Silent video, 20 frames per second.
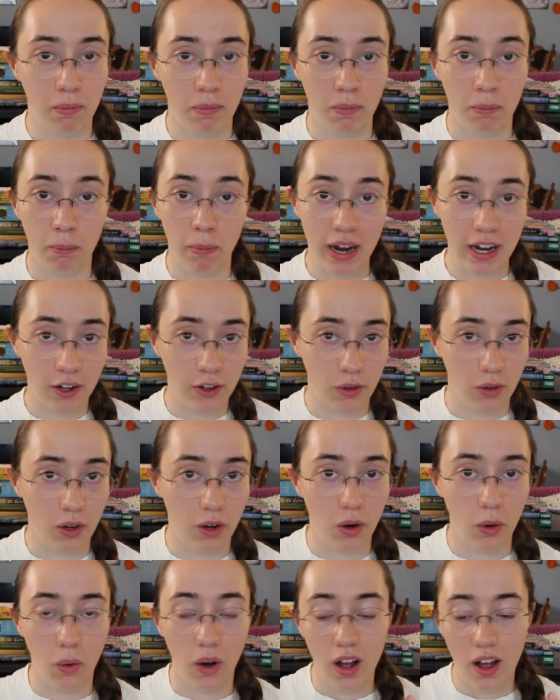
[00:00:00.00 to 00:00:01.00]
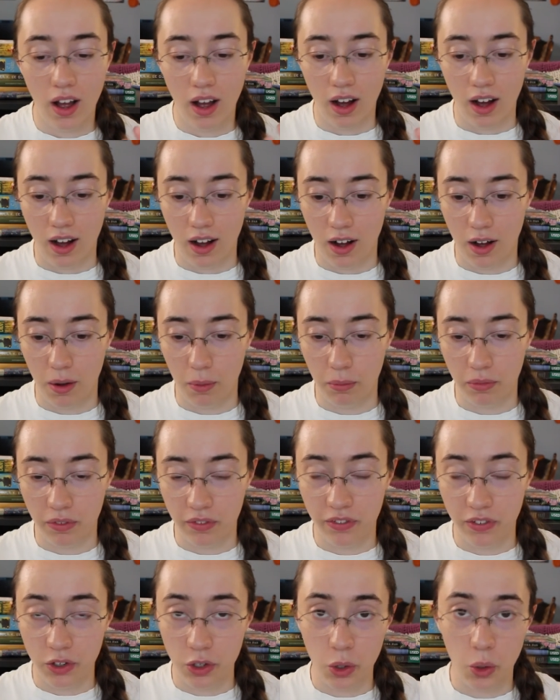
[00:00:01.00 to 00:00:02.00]
micro um,
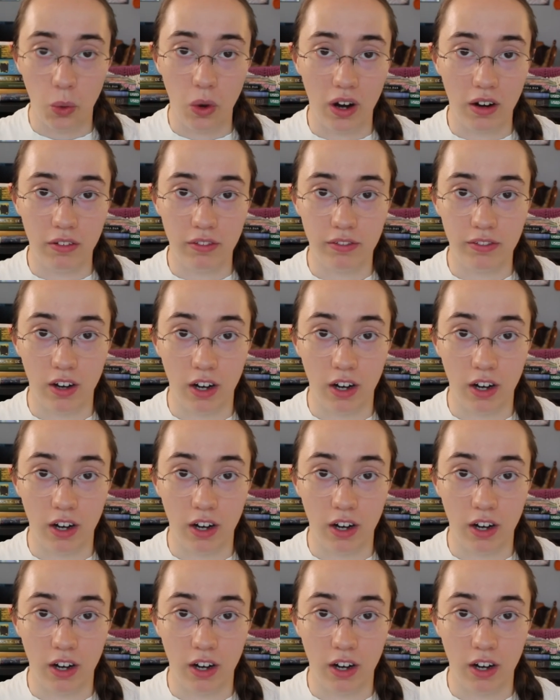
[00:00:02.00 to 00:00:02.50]
view of,